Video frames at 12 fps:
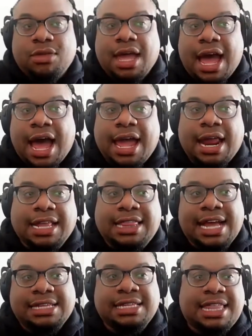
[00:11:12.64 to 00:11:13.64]
I like
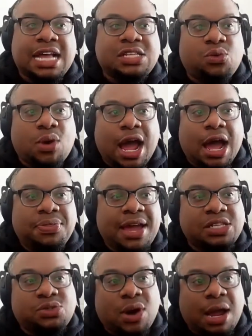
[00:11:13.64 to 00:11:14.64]
that's that's where I
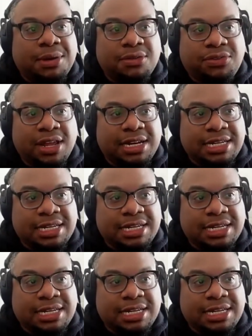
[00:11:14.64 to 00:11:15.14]
that's where I'm conflicted.